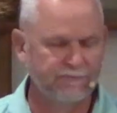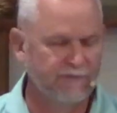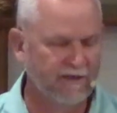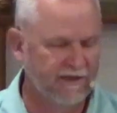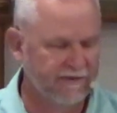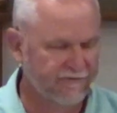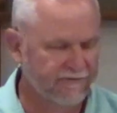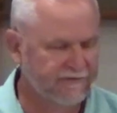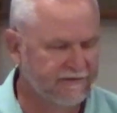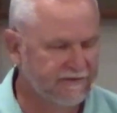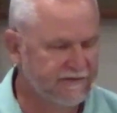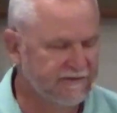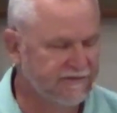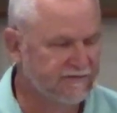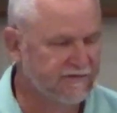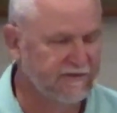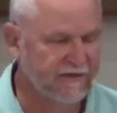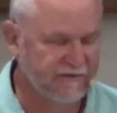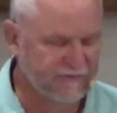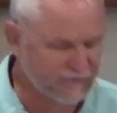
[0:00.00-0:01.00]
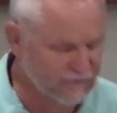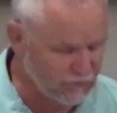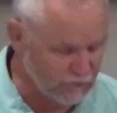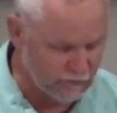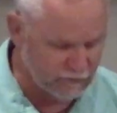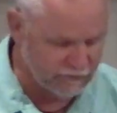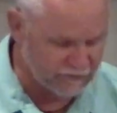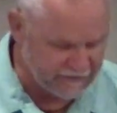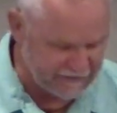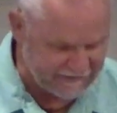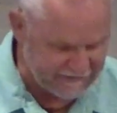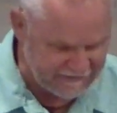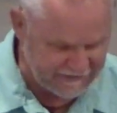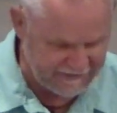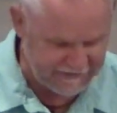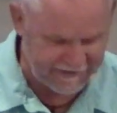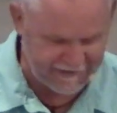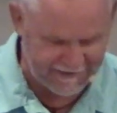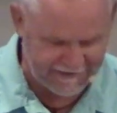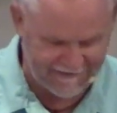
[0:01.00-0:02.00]
about things, and they certainly
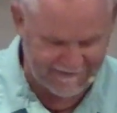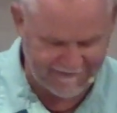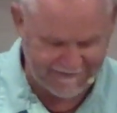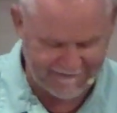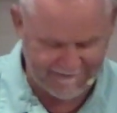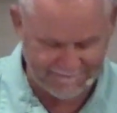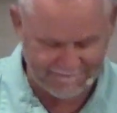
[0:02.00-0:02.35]
did.